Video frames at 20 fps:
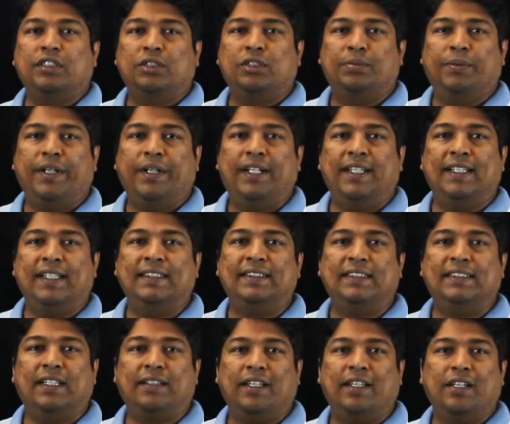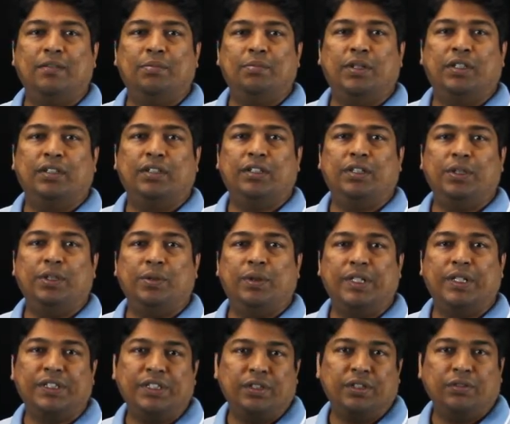speed is nothing but the
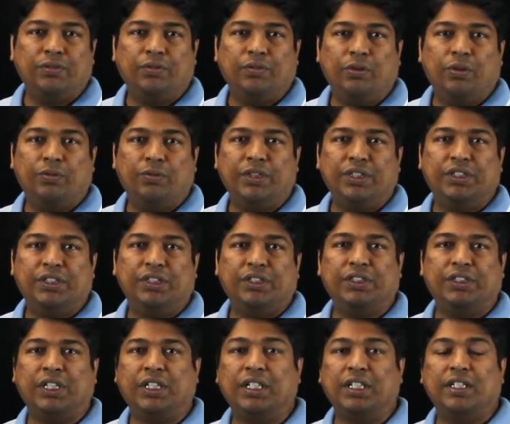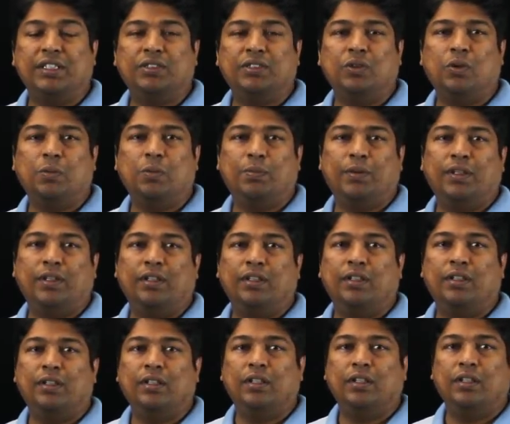duration for which shutter is open.
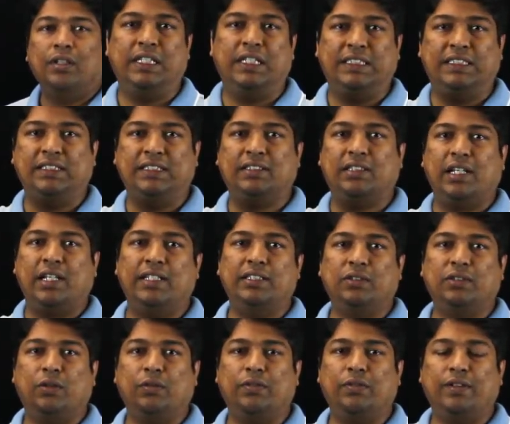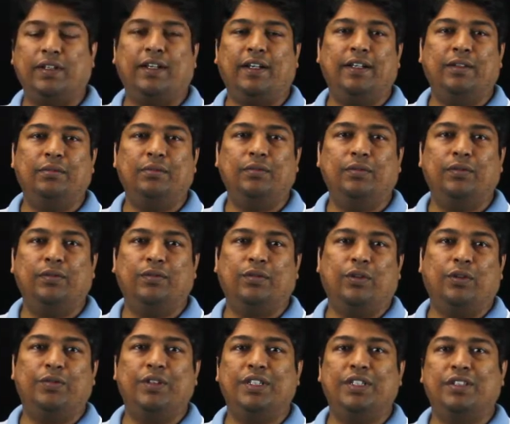It's a slice of time
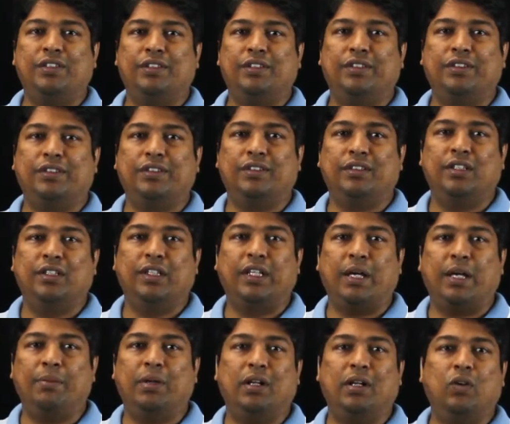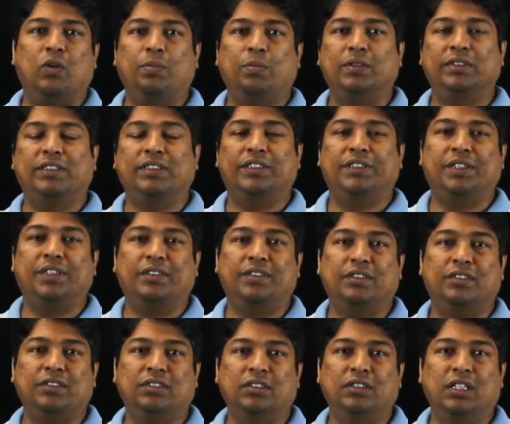for which camera opens the
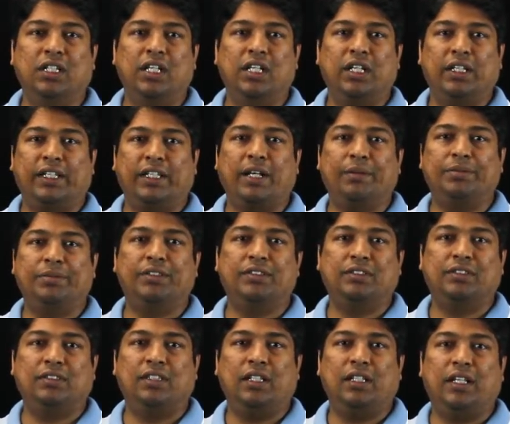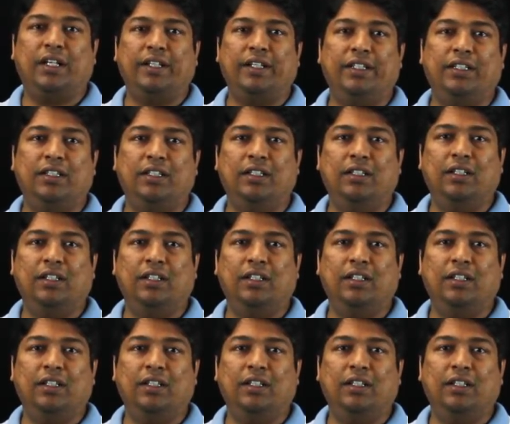shutters, captures the light